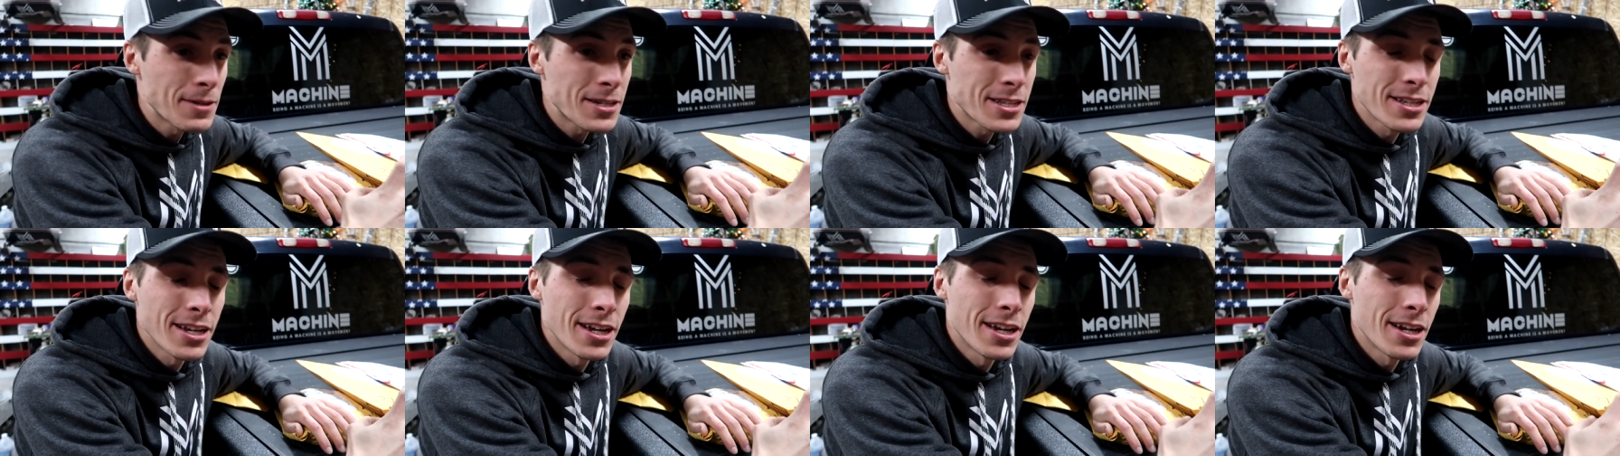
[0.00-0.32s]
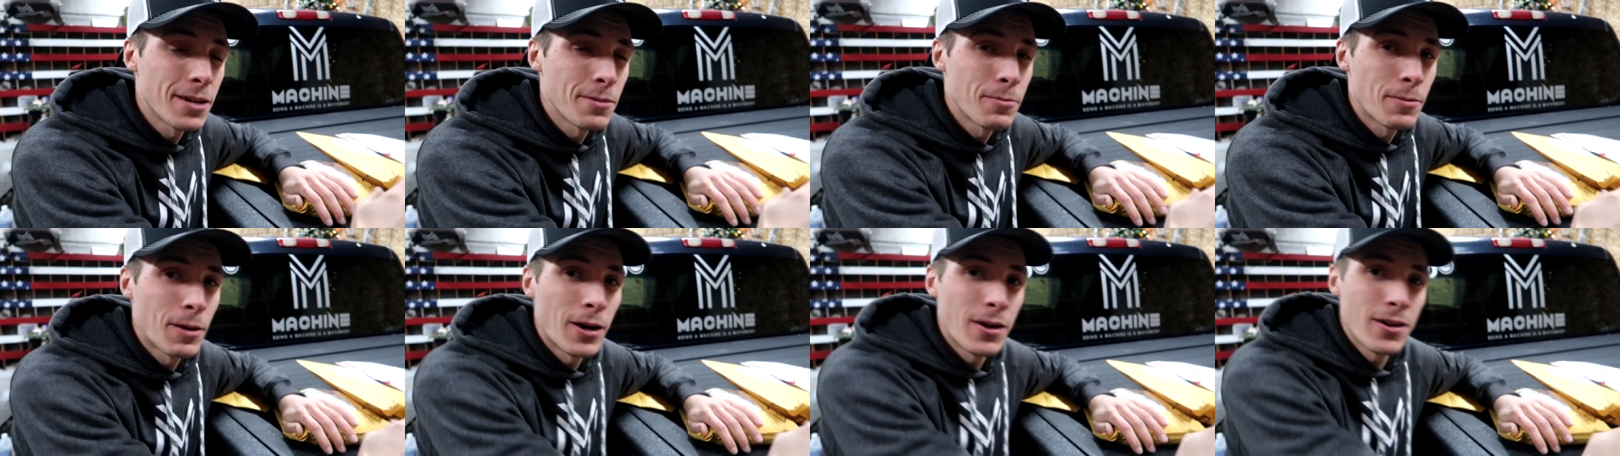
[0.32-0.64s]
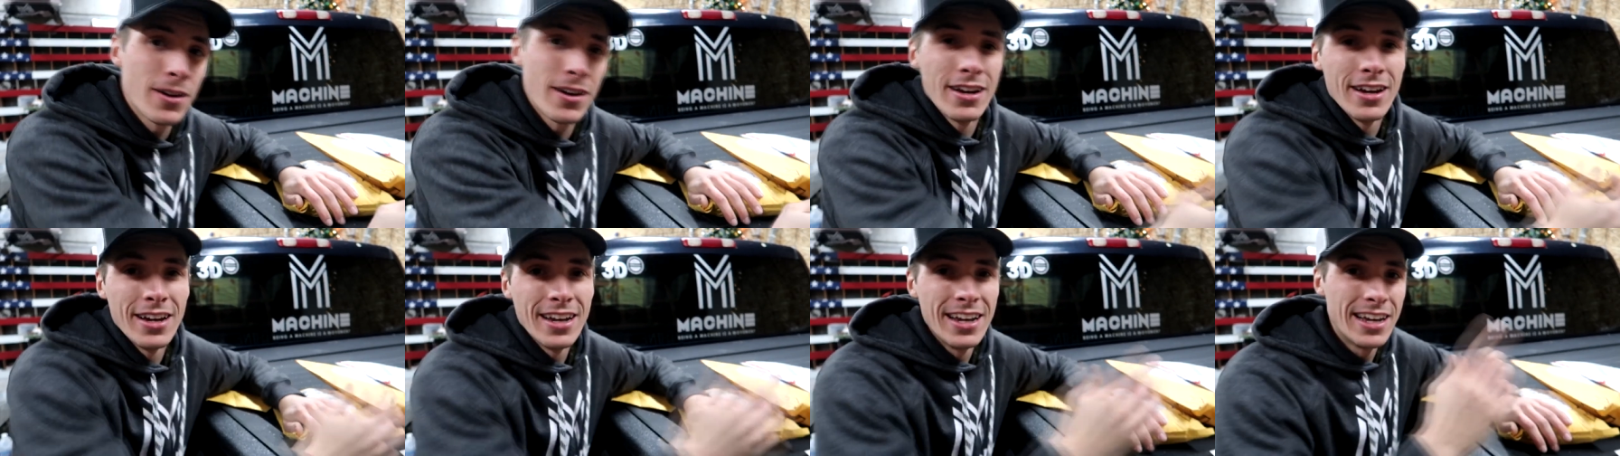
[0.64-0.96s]
excited
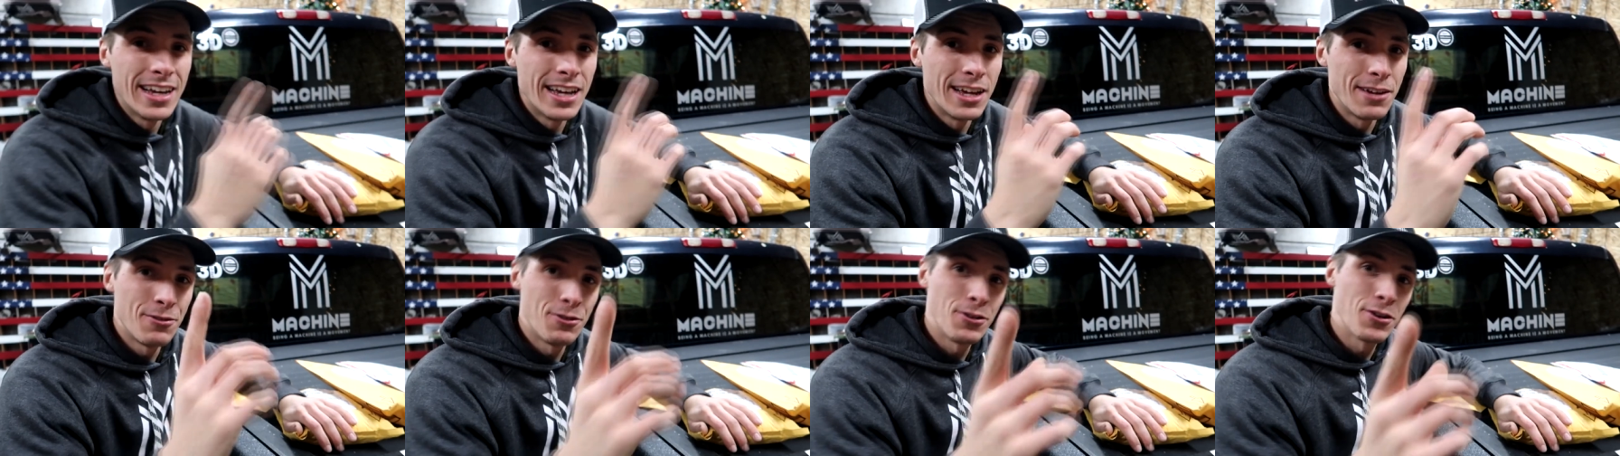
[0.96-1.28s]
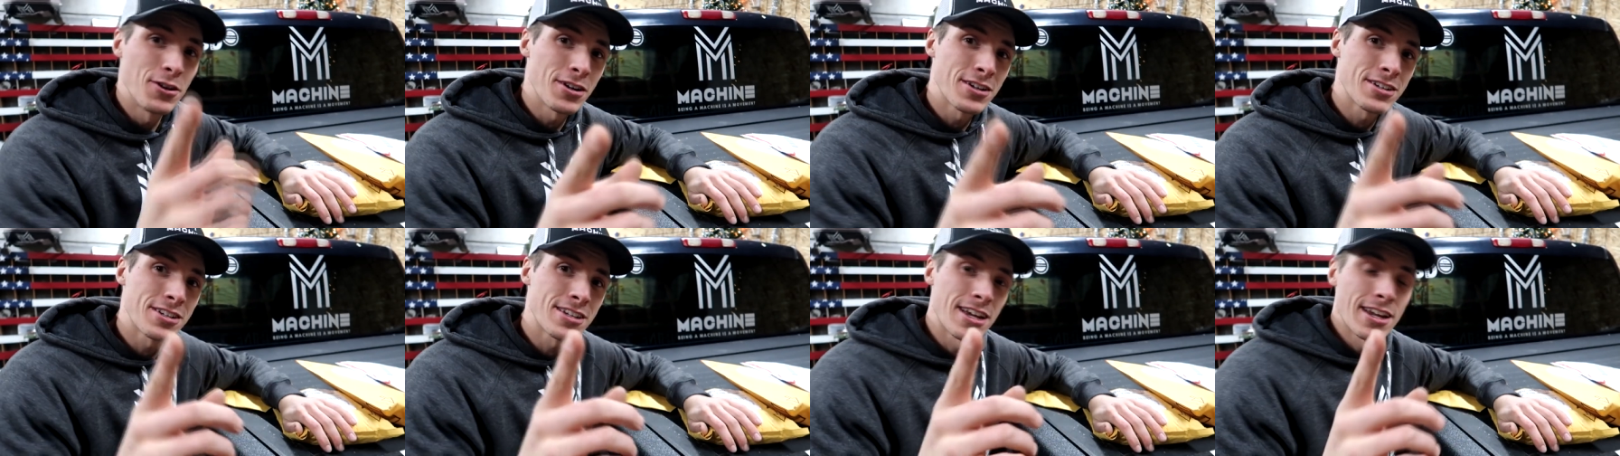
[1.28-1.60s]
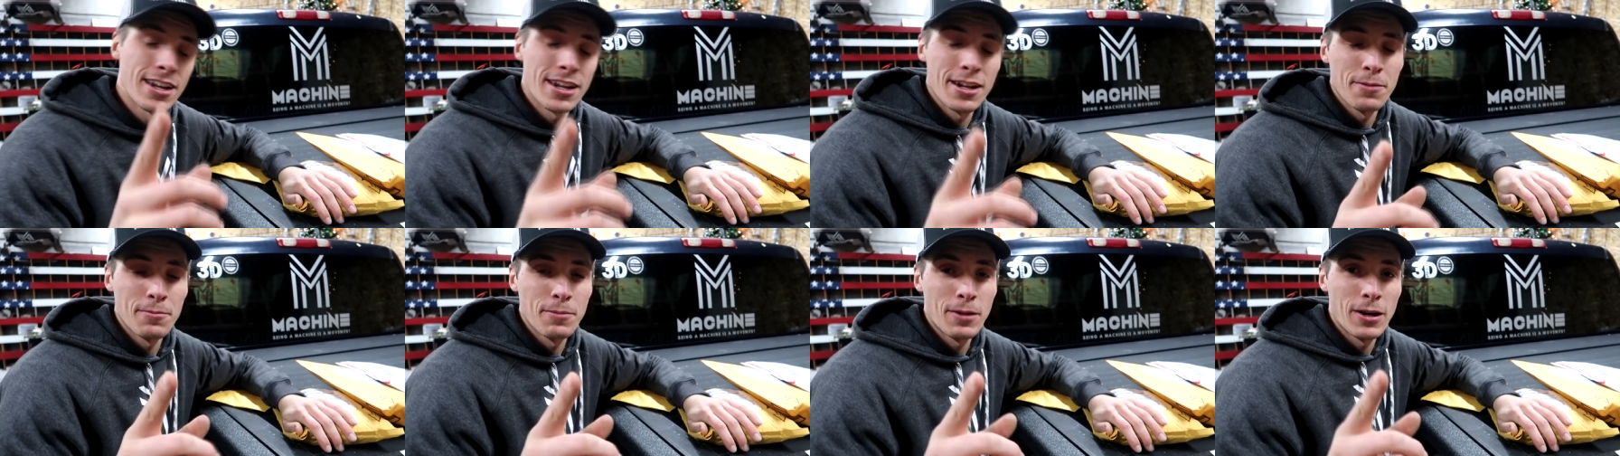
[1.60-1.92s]
about it. If you're
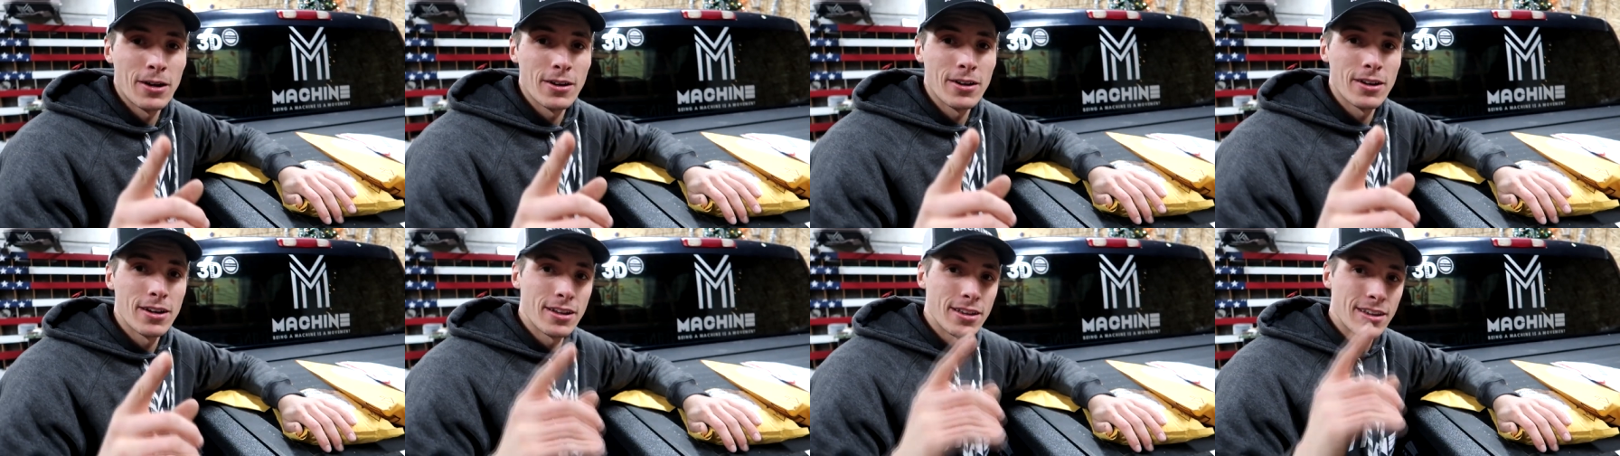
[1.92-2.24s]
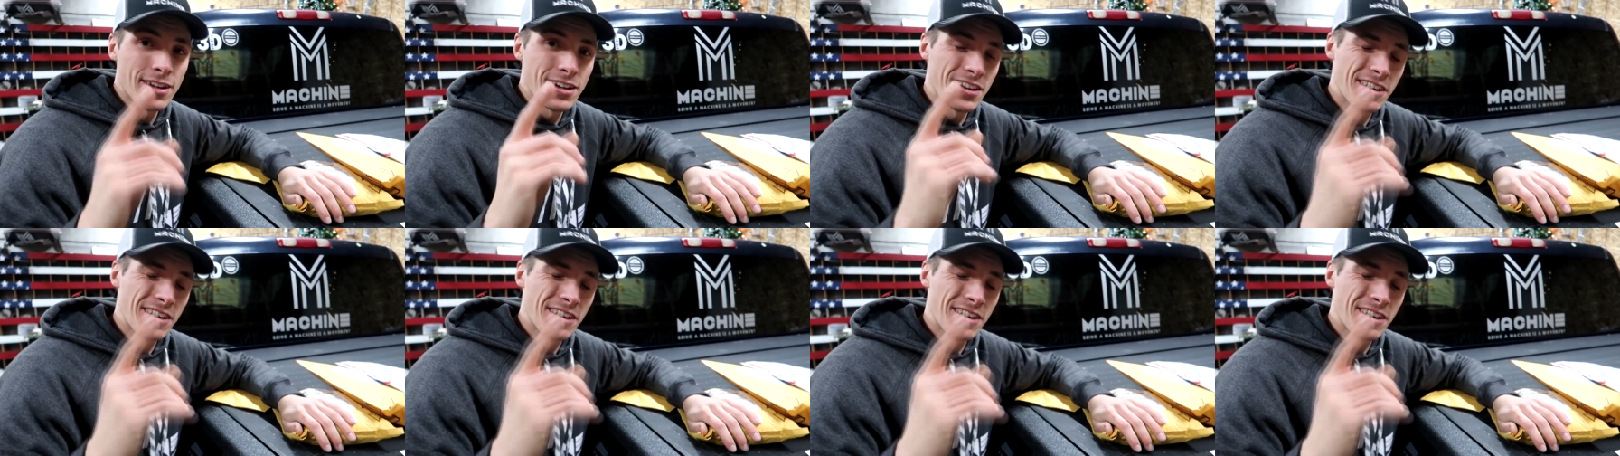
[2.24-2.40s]
excited about it,